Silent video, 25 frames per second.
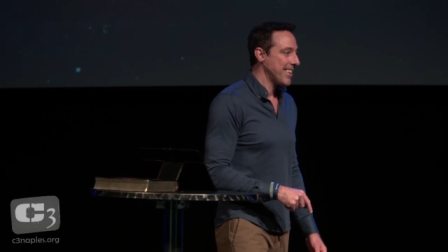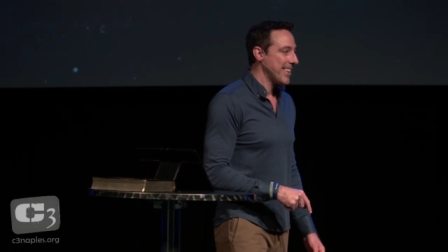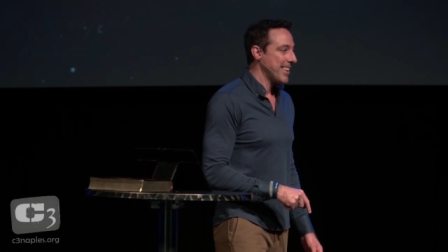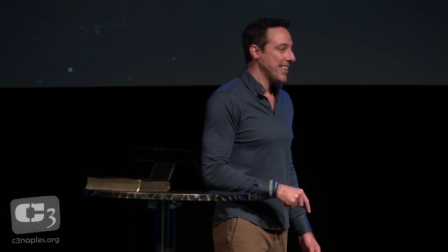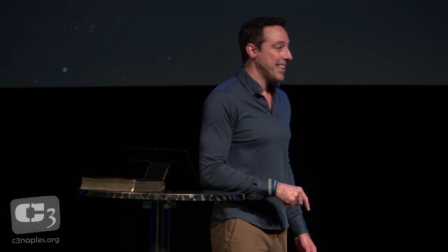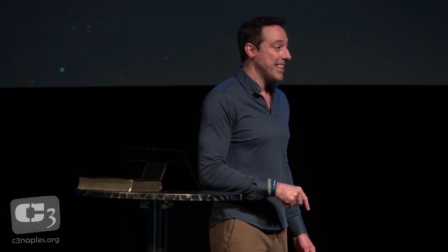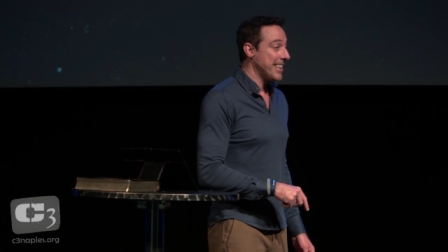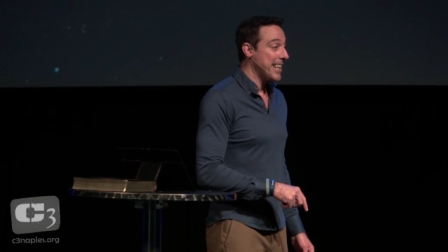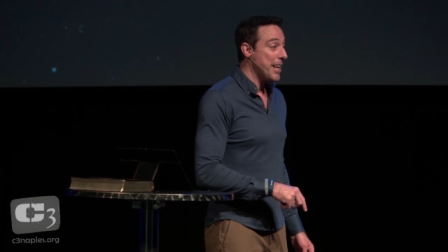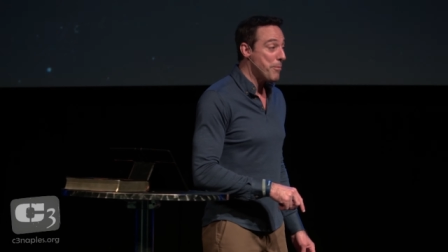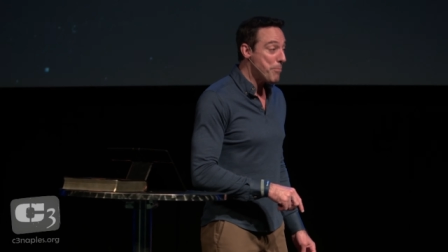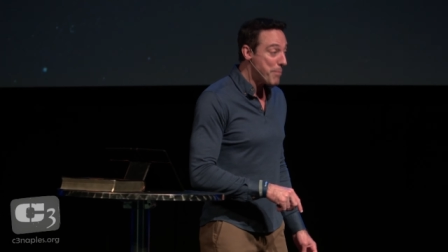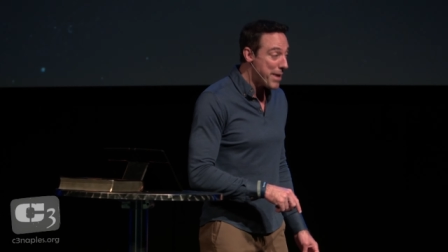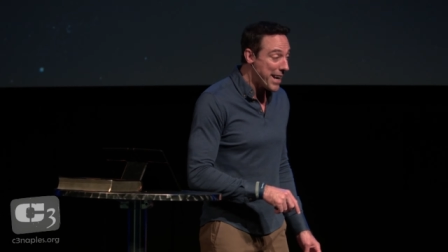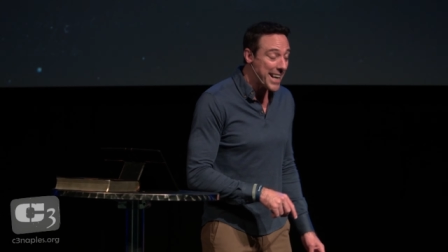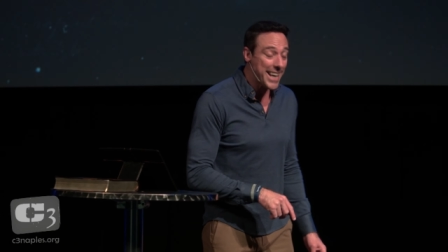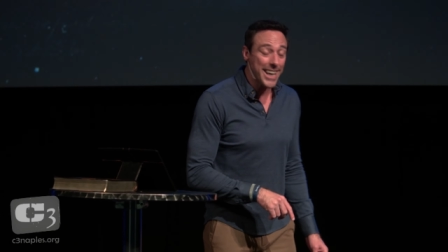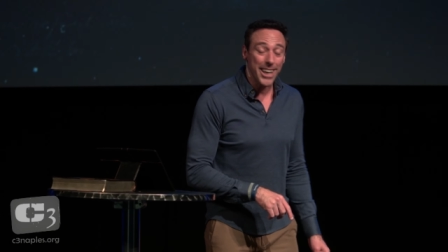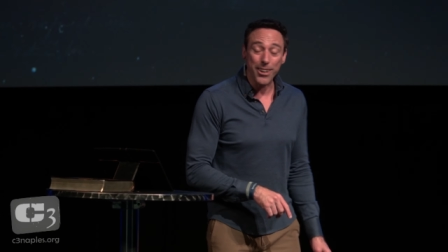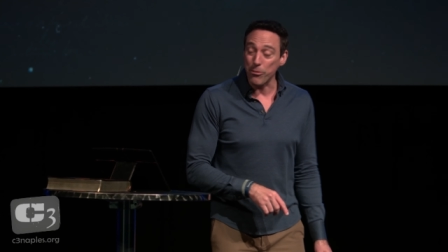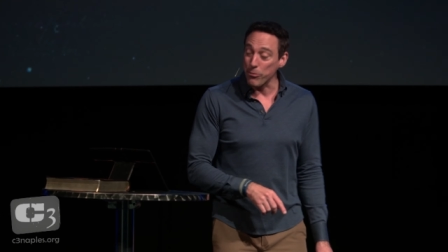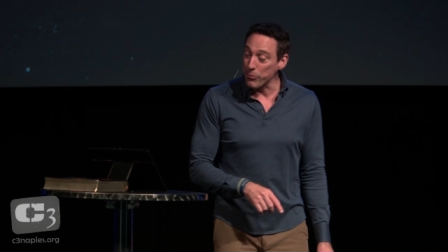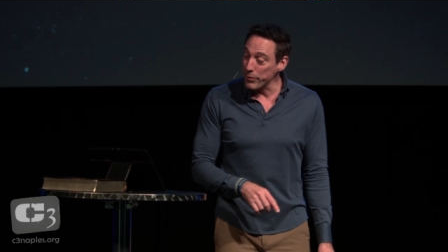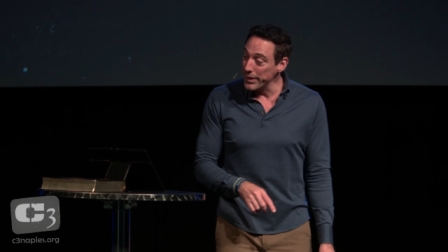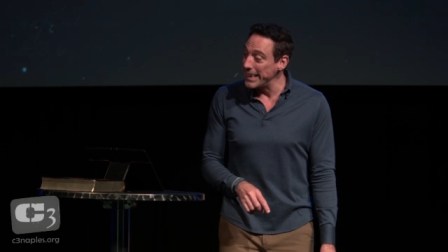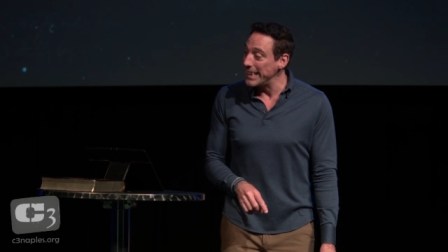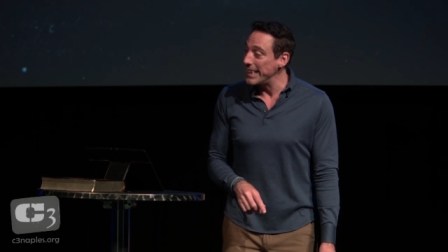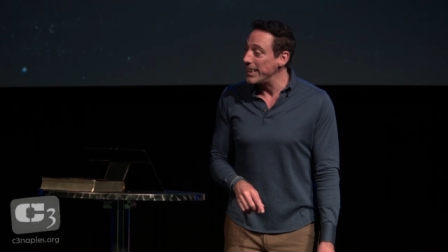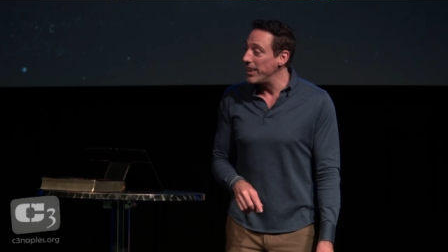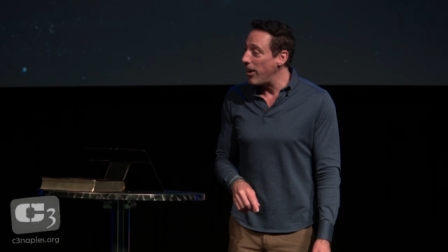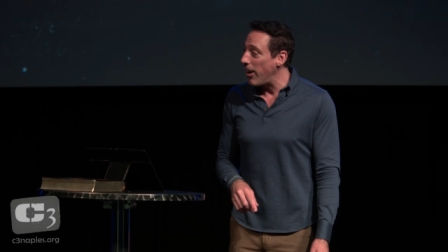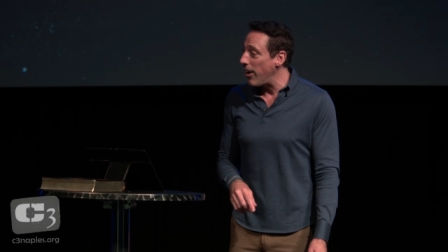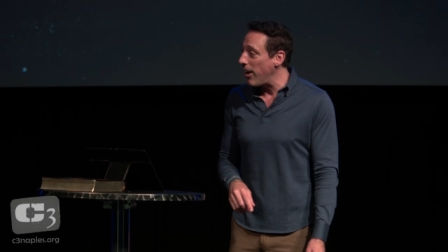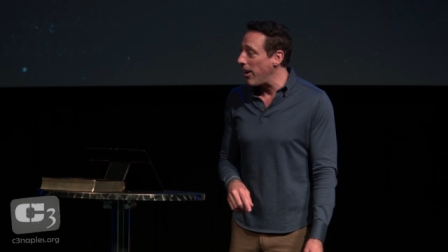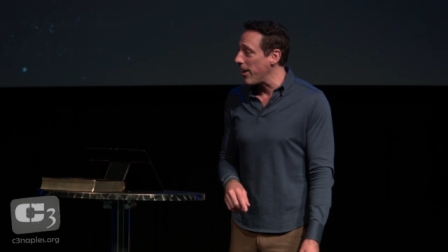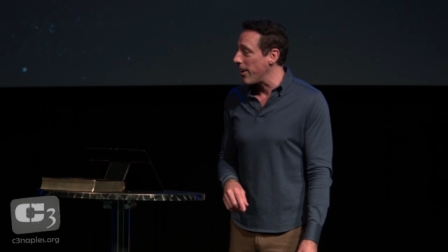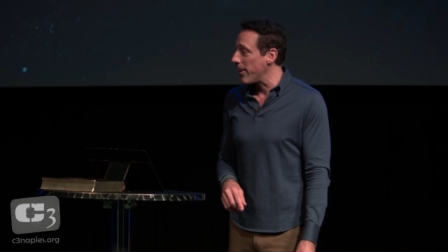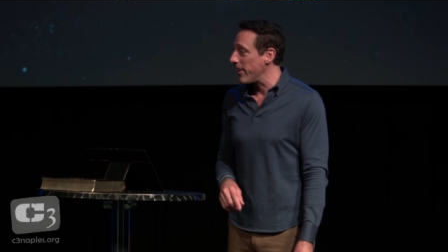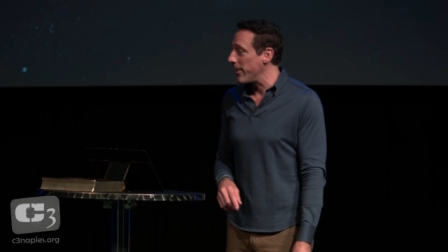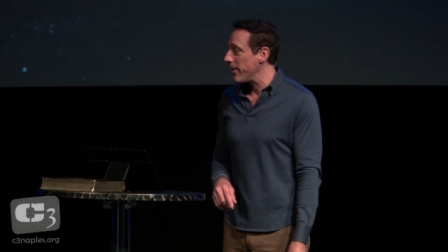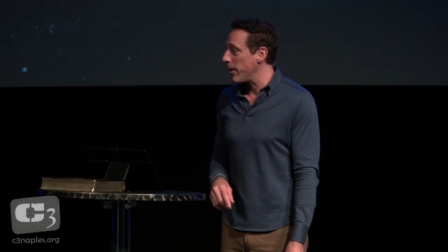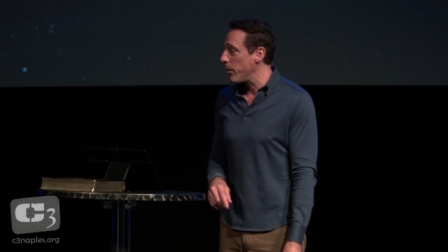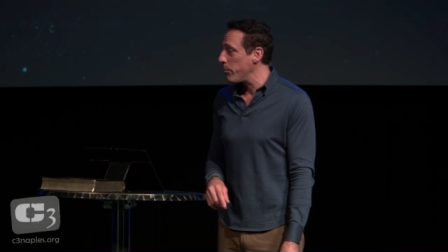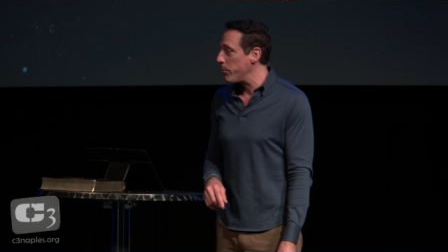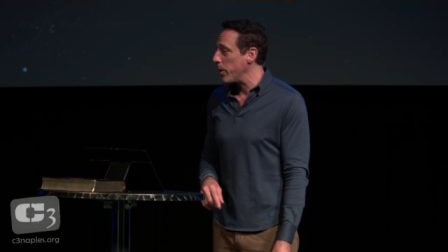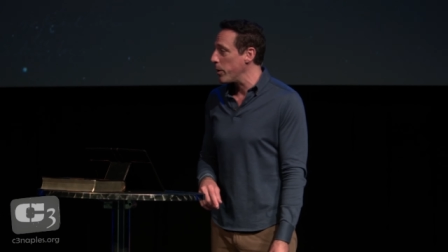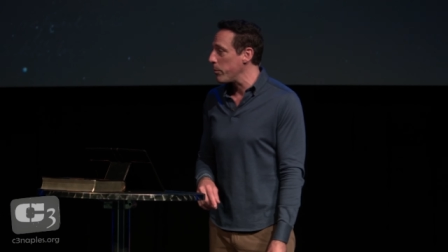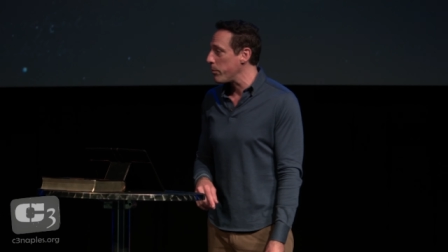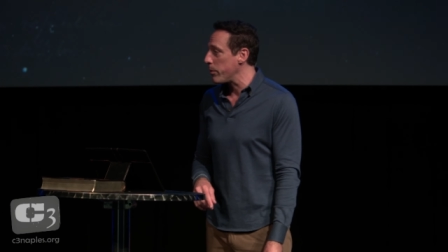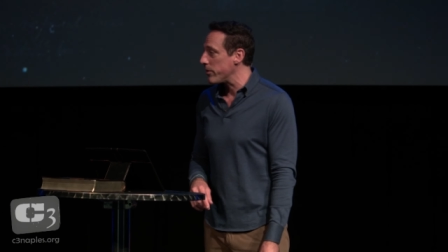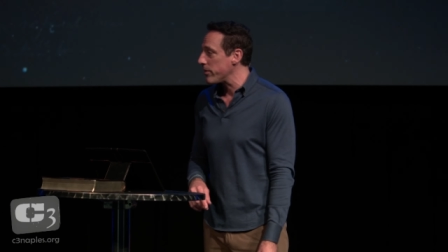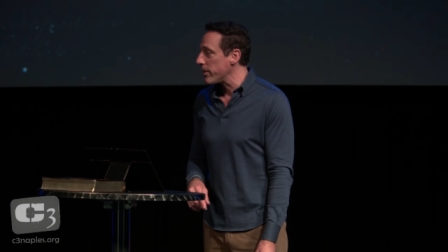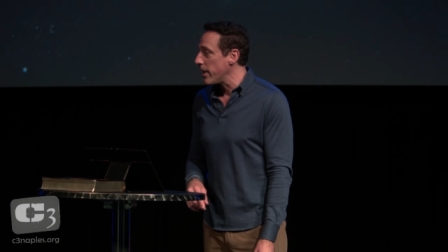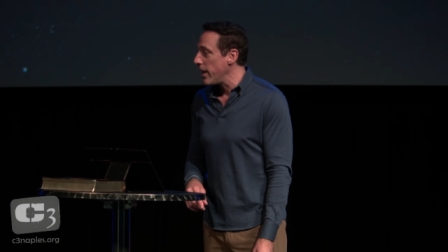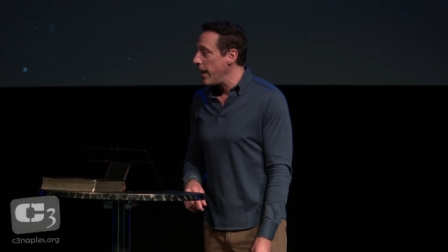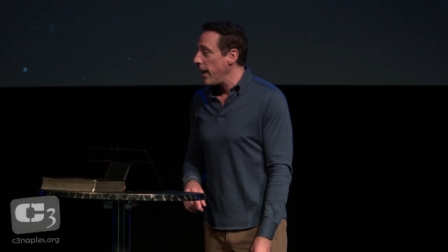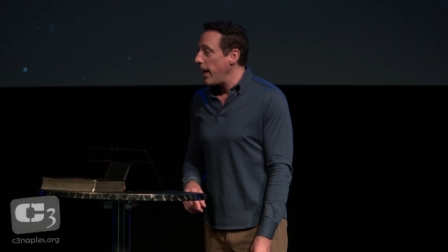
And they make it really hard on purpose.